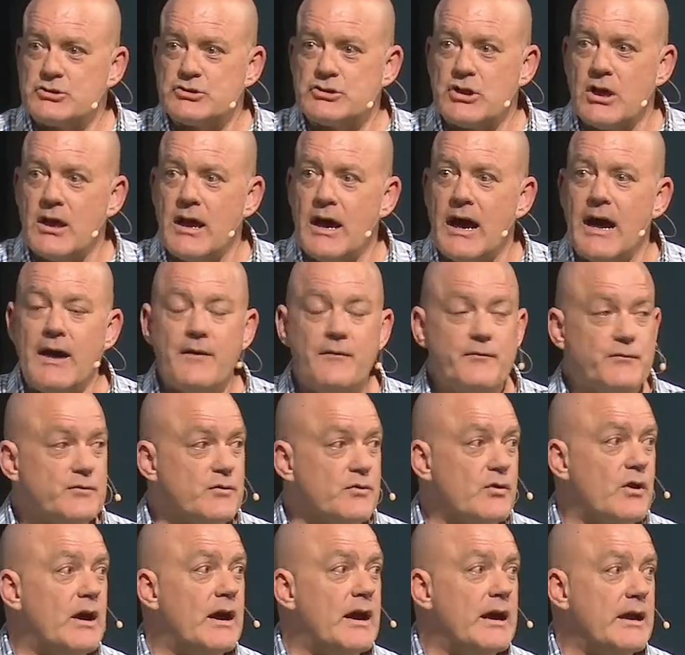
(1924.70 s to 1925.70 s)
And so
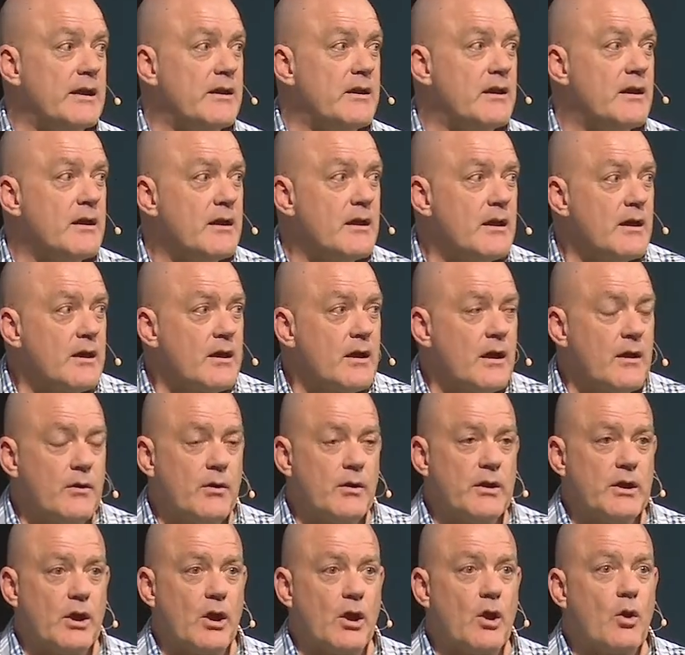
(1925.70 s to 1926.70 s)
I've tried,
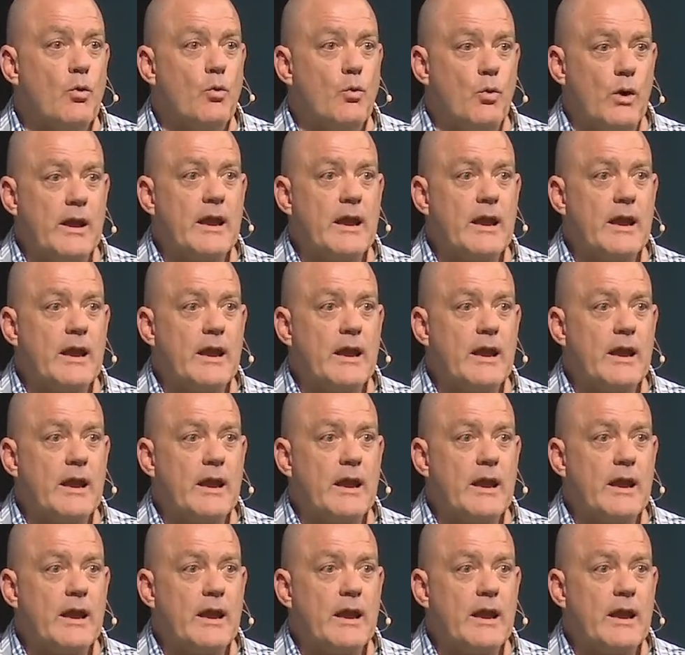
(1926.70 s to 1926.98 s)
you know,